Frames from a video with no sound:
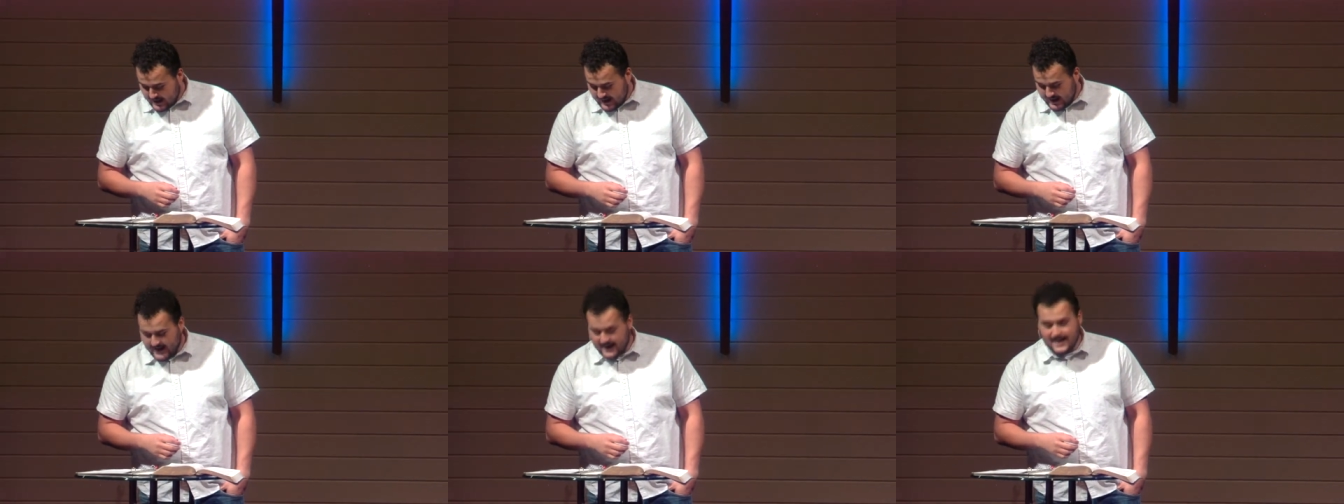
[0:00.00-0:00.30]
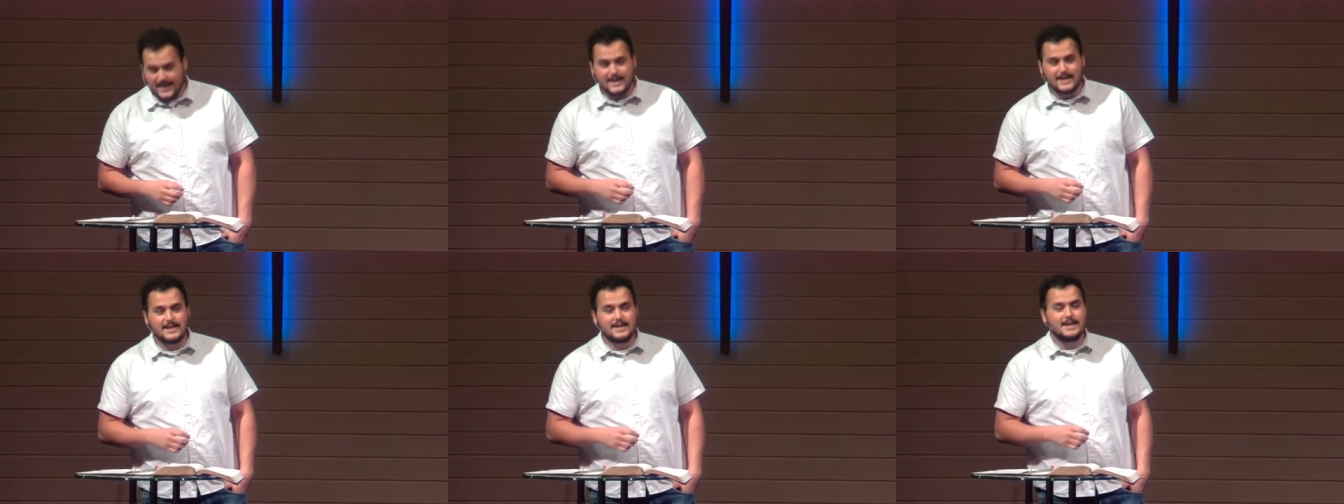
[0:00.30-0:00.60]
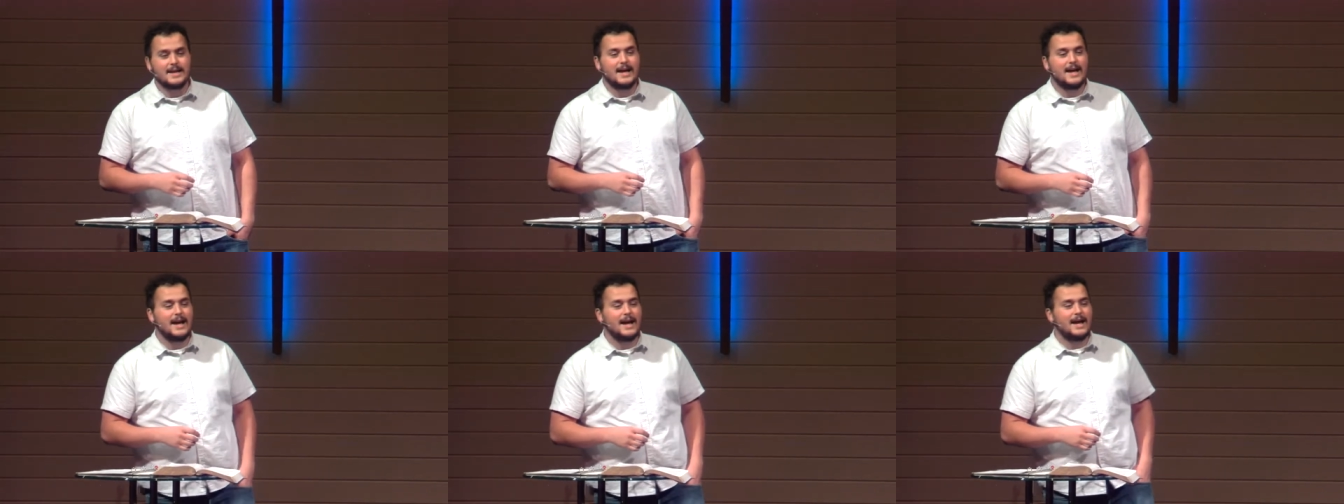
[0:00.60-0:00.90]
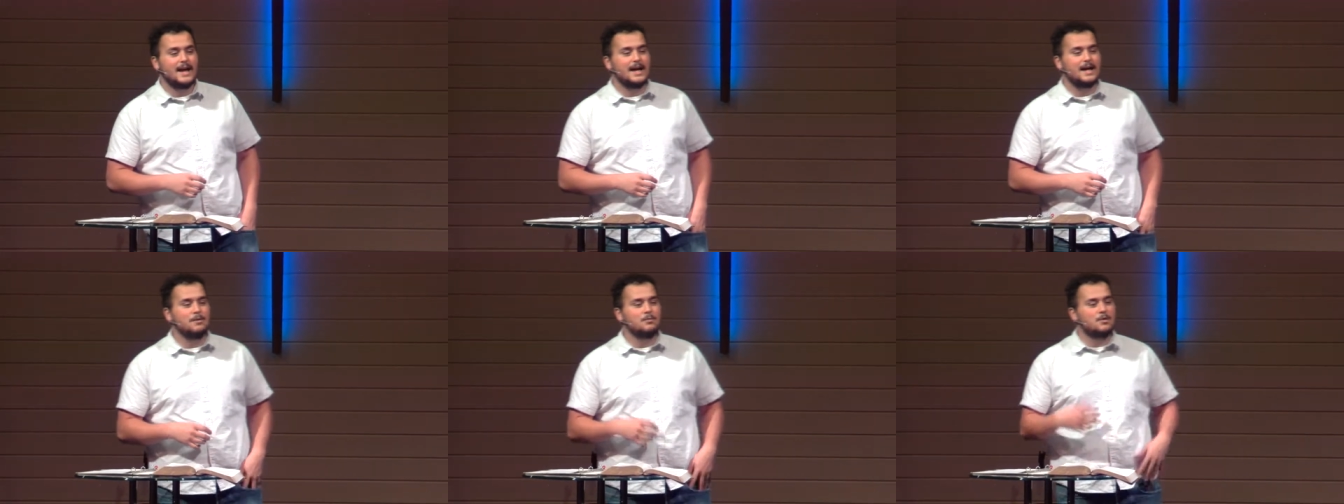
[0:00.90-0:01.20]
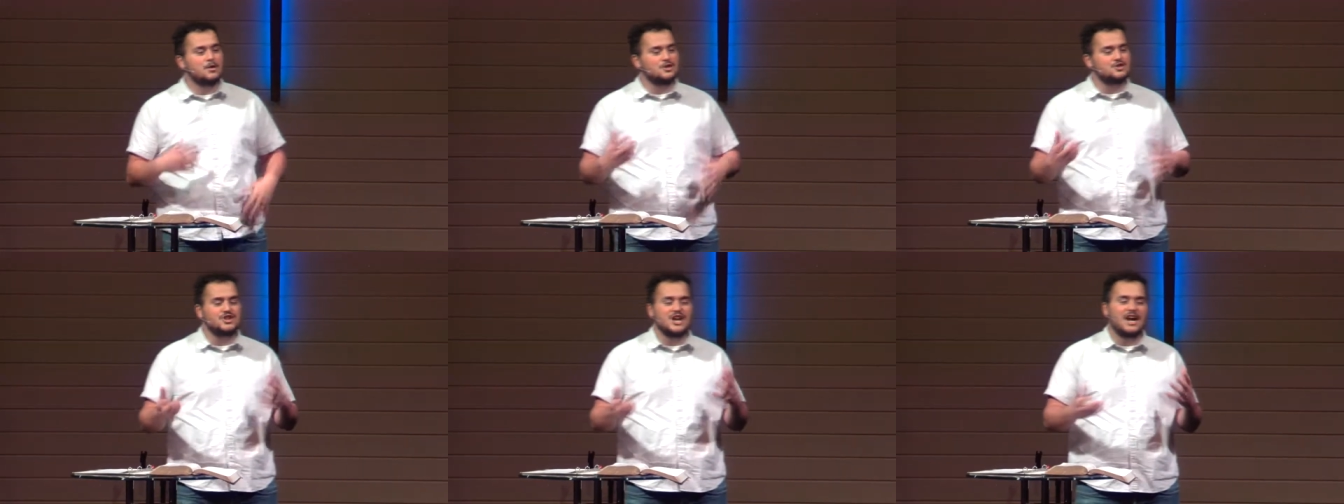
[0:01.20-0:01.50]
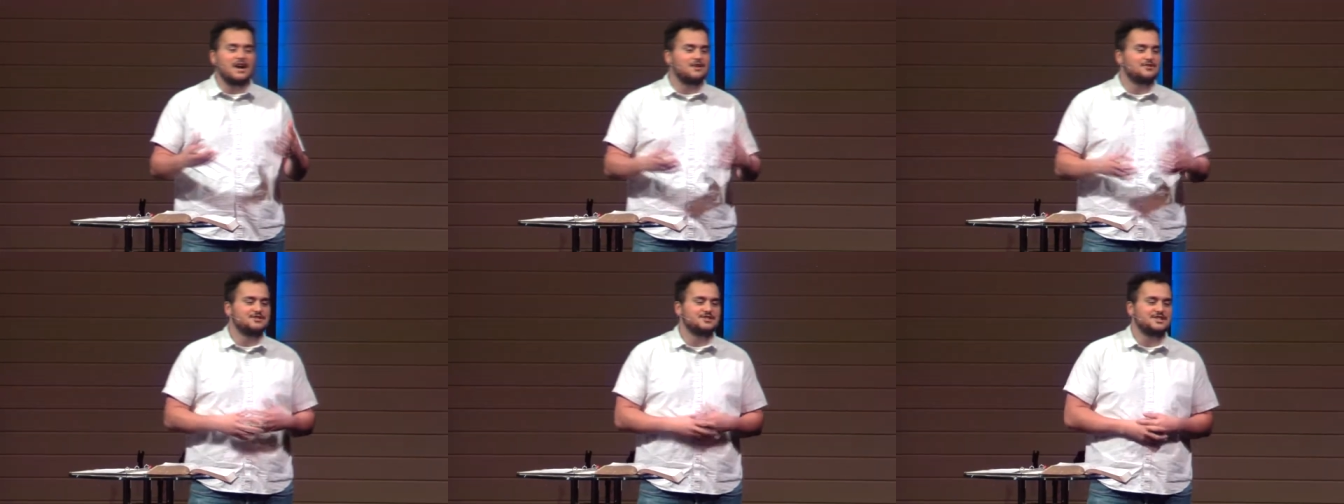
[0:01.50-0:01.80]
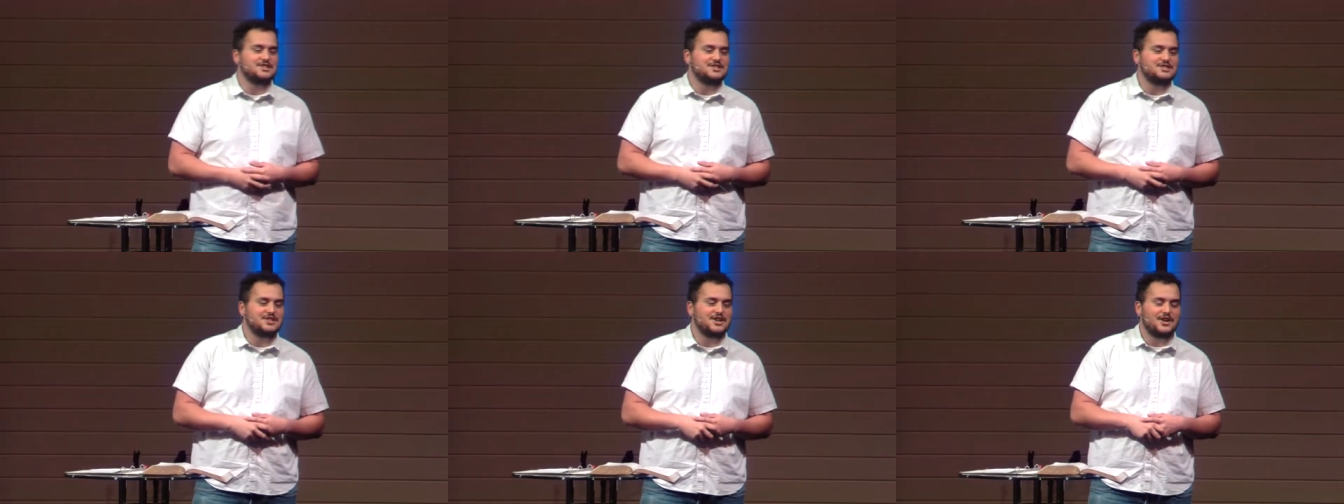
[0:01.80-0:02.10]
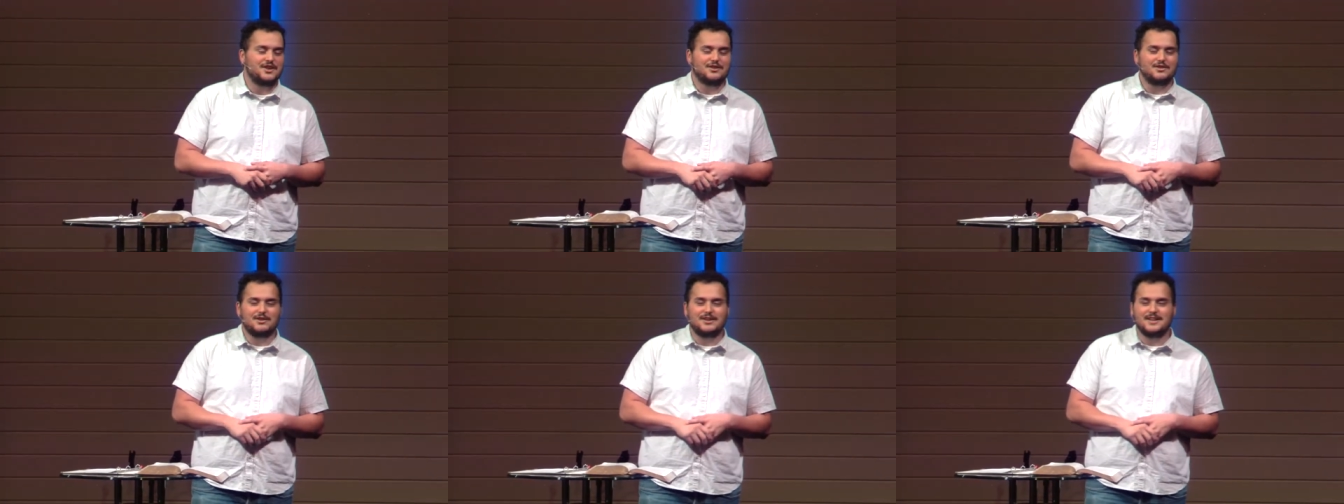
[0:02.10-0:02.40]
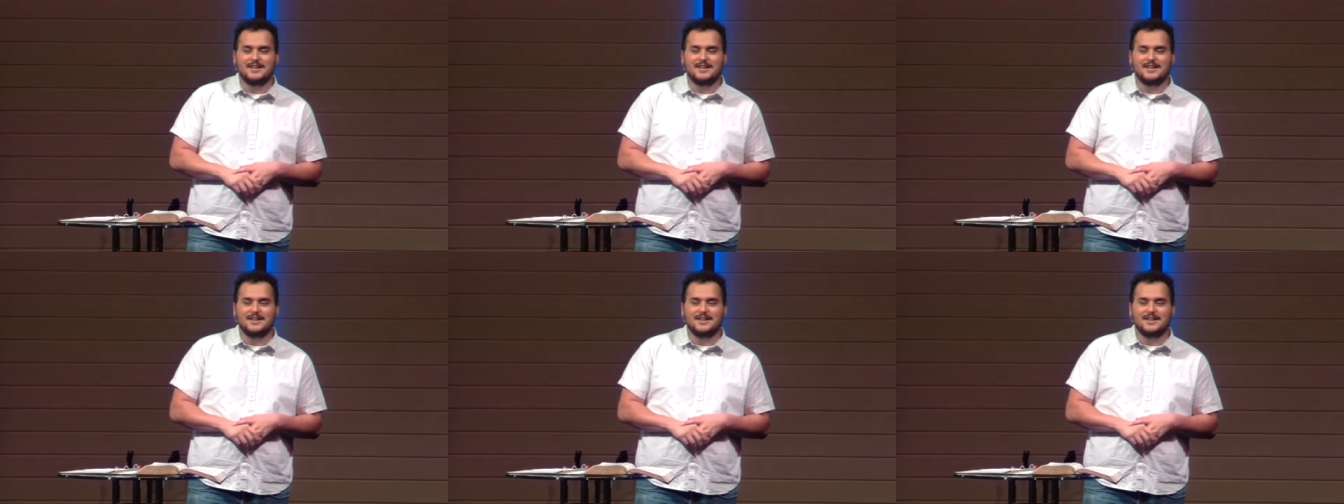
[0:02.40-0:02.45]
And, and we we're challenging each other.